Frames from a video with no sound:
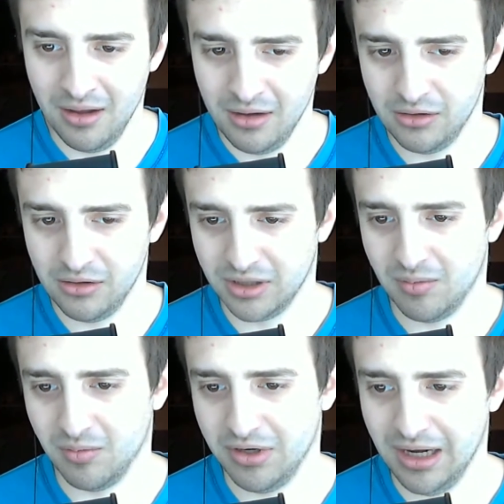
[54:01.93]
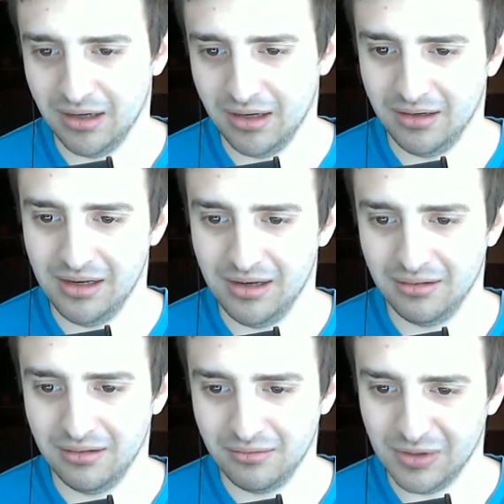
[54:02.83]
using Ember Data?
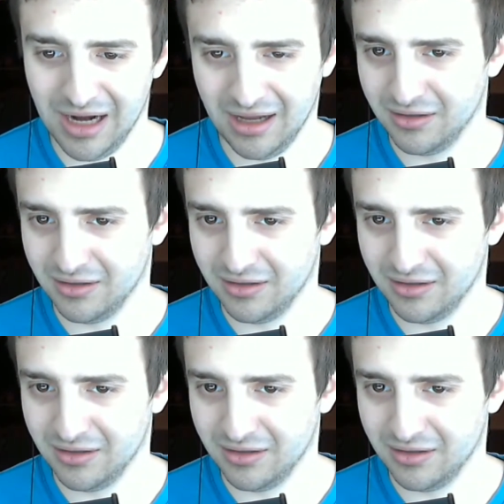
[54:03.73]
And we had this